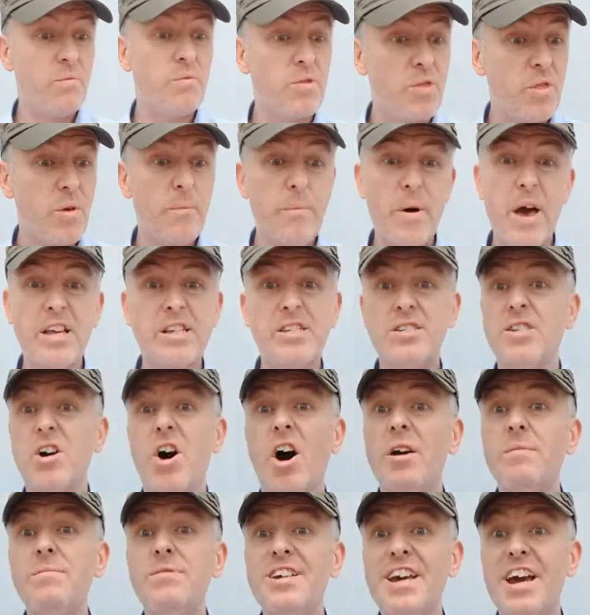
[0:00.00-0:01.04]
the best
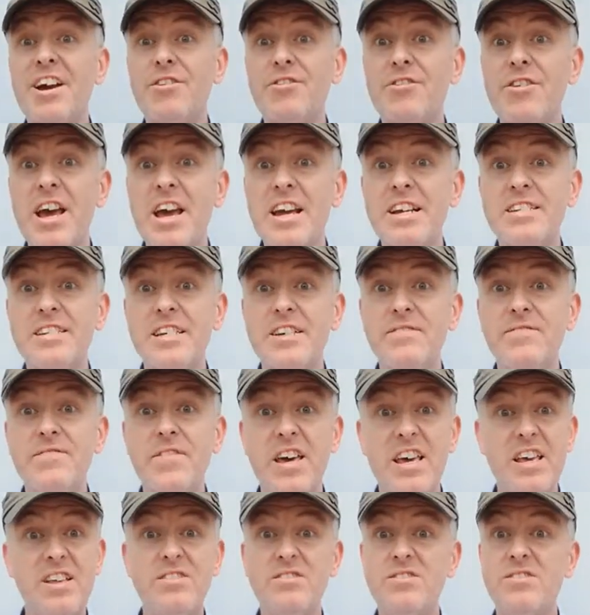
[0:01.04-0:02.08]
time to get creative
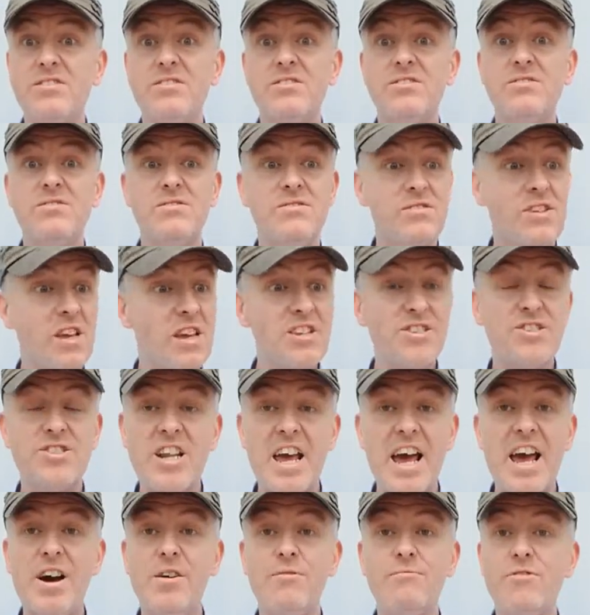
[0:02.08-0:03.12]
is
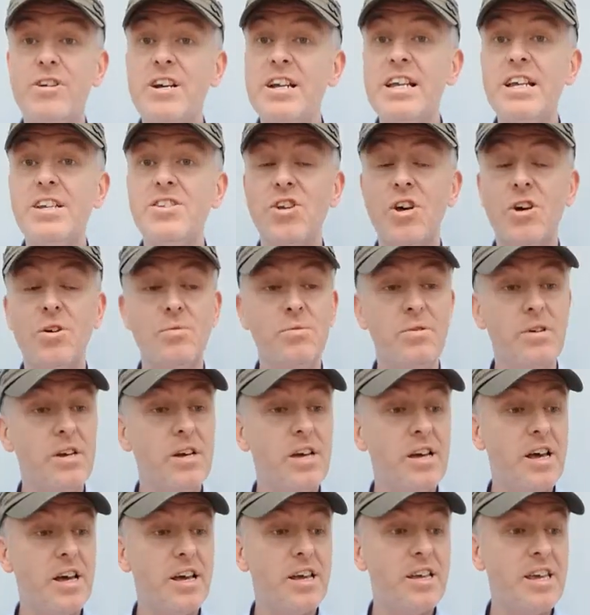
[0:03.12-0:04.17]
now really. So
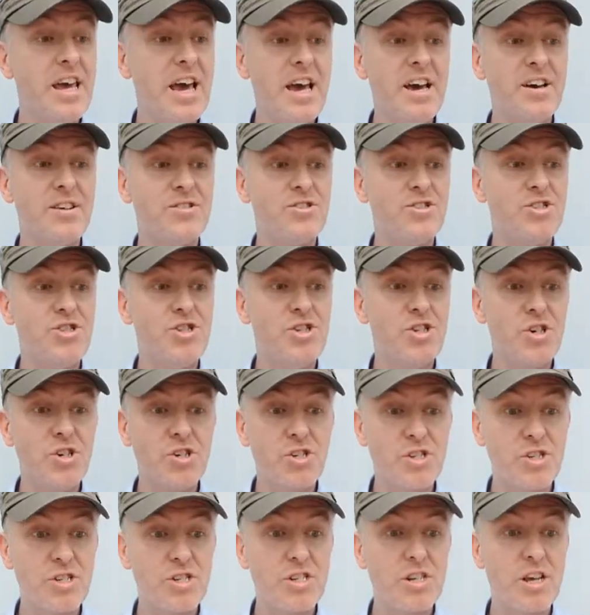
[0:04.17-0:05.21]
yeah,
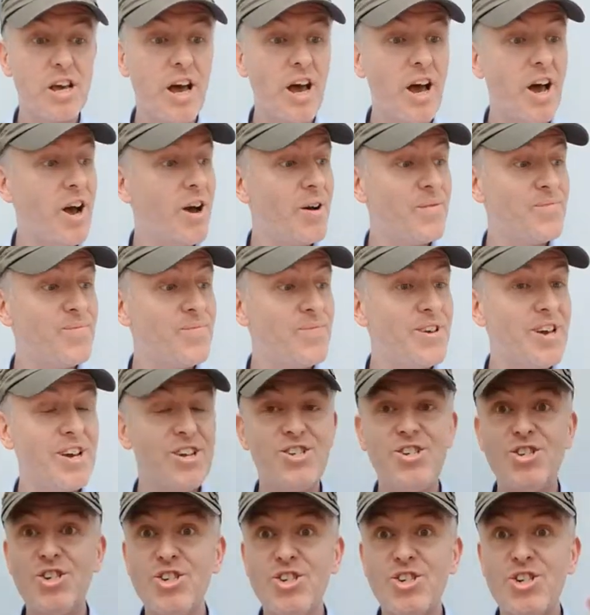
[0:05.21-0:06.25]
just
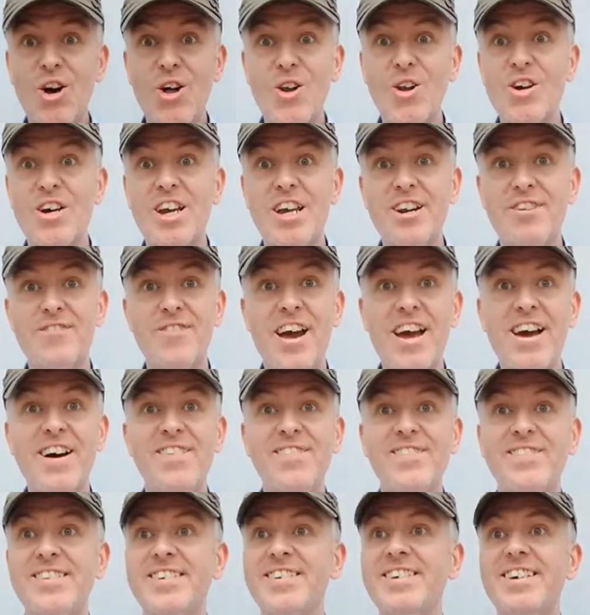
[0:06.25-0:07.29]
start looking
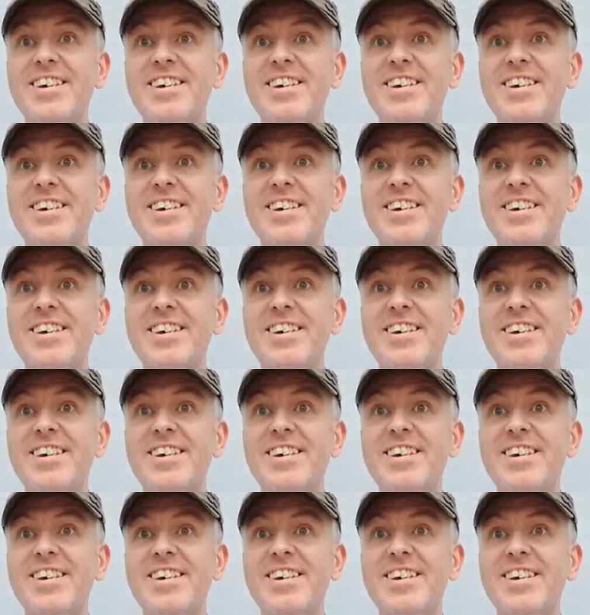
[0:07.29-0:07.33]
around,